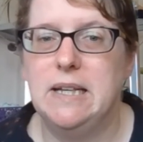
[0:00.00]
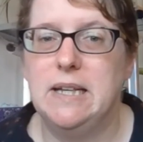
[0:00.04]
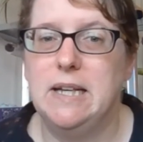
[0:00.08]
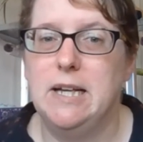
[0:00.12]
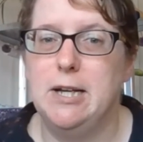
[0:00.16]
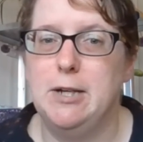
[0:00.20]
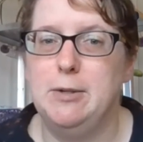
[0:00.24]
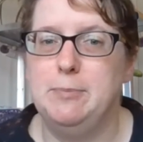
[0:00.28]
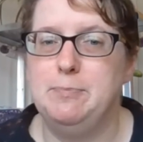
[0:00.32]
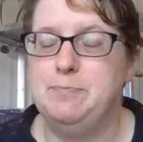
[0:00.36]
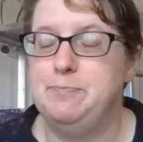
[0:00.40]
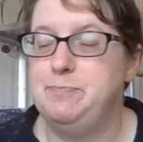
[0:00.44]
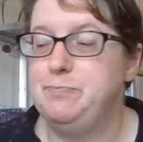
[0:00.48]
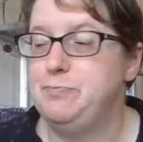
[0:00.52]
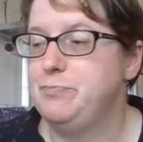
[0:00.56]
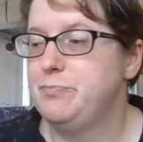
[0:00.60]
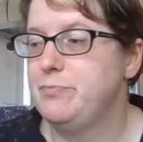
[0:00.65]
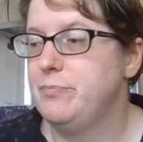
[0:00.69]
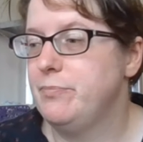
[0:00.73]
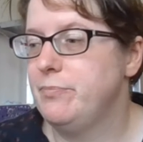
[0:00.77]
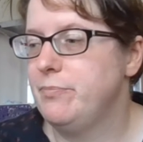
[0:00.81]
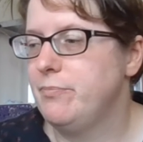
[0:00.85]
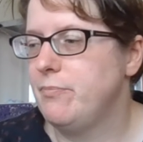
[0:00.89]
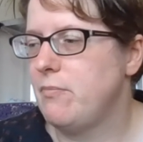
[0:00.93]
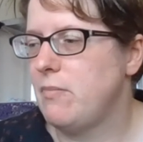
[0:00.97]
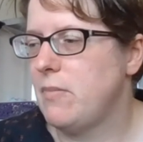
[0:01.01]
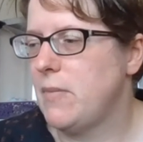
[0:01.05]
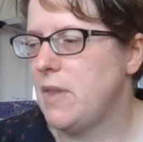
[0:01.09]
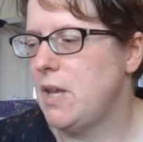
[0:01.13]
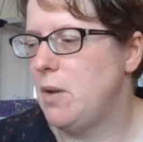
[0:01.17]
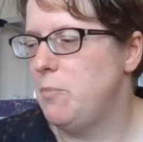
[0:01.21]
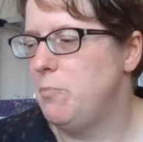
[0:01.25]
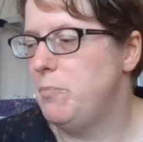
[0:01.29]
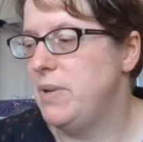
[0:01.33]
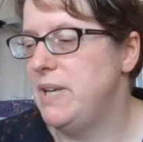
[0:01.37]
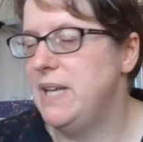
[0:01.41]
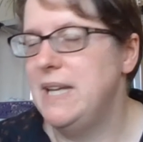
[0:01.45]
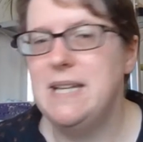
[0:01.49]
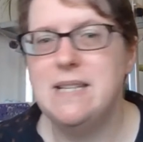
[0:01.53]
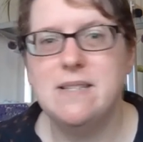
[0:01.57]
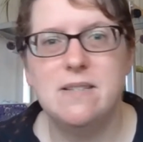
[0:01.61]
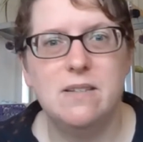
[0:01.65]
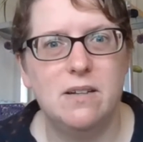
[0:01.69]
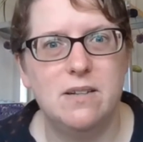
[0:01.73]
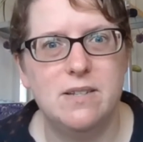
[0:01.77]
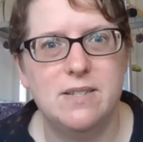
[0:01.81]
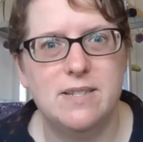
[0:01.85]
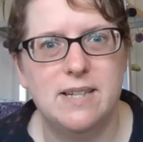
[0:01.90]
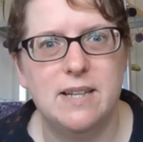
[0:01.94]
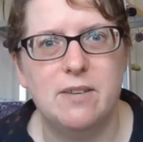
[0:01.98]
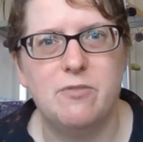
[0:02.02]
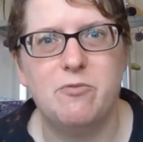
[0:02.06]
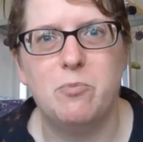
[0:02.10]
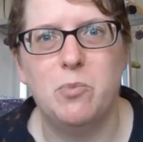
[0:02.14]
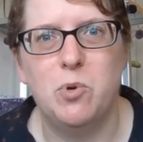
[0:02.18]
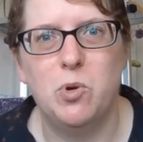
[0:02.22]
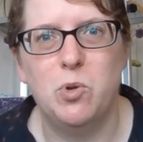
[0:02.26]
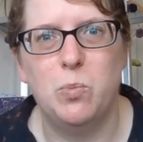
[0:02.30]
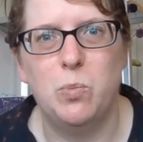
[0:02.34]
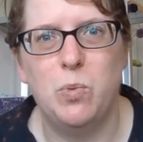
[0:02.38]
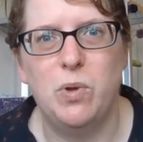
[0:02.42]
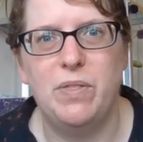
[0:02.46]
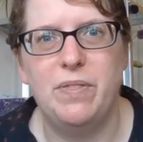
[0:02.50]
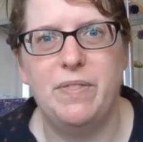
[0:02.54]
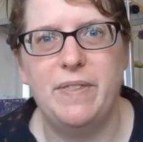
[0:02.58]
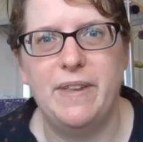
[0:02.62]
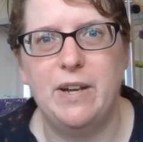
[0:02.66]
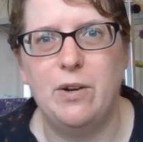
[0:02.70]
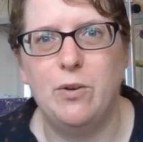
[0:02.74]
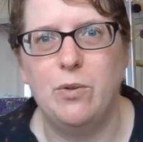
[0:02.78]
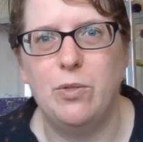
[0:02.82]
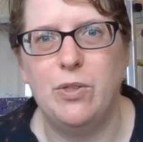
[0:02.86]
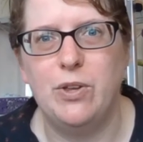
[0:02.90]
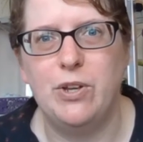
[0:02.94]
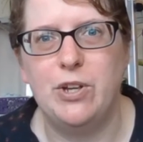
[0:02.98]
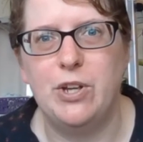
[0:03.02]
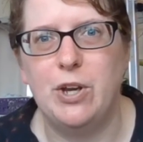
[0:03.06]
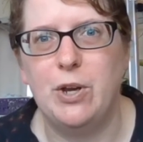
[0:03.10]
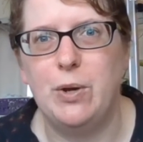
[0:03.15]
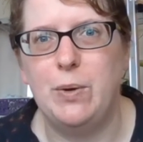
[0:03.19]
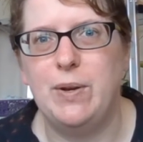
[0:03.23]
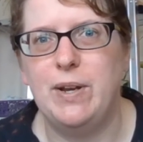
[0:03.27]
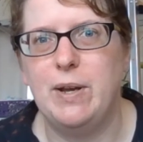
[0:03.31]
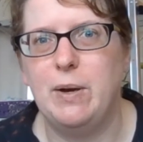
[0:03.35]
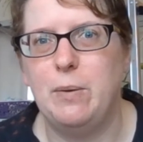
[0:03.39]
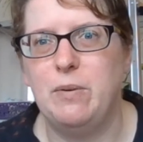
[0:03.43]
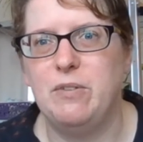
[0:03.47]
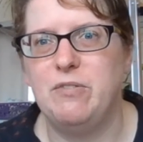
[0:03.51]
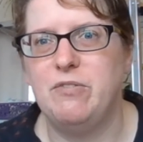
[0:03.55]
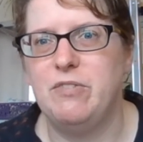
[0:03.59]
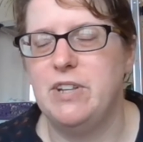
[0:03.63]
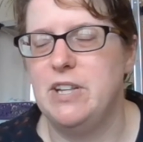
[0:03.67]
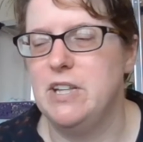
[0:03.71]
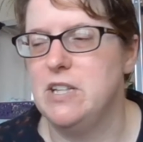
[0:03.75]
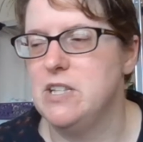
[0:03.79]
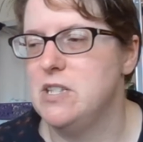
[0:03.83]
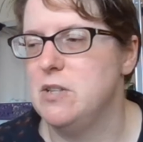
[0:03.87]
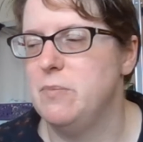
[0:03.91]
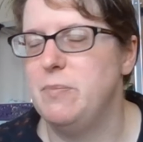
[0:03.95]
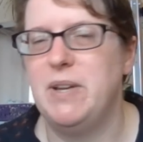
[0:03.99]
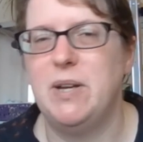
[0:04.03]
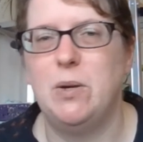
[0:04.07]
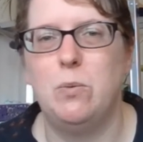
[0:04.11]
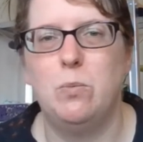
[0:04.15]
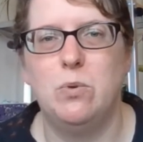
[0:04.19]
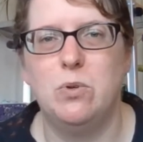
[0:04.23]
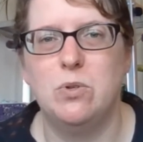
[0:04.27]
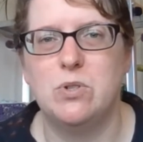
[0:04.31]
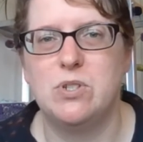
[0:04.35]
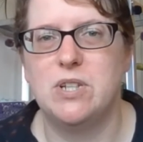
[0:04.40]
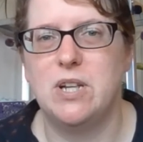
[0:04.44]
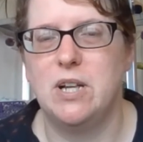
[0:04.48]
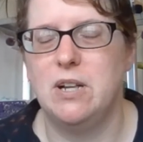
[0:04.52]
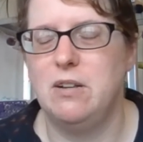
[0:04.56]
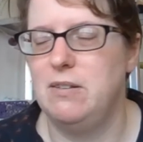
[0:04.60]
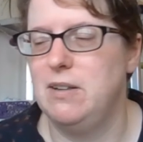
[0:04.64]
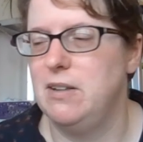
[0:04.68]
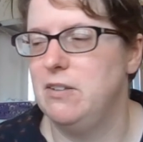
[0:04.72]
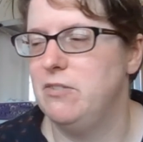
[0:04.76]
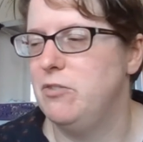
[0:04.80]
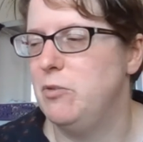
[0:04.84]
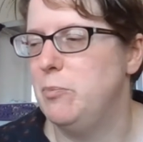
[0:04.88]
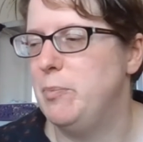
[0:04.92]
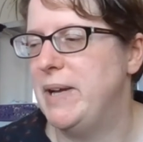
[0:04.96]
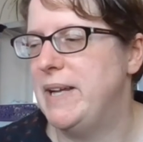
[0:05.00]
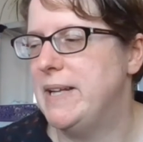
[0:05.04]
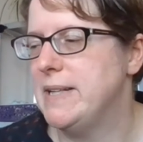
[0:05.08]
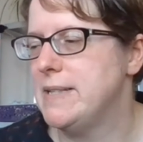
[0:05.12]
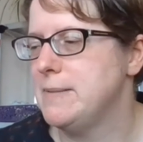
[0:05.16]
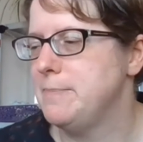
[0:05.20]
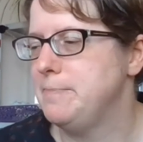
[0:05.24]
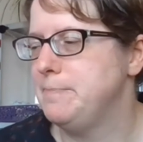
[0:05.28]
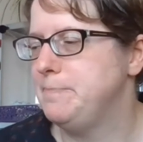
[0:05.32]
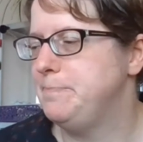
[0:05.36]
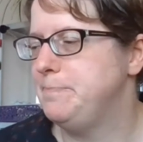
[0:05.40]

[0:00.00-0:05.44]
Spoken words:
But it is nice to have more than one thing on the go now I've finished the big watercolour alphabet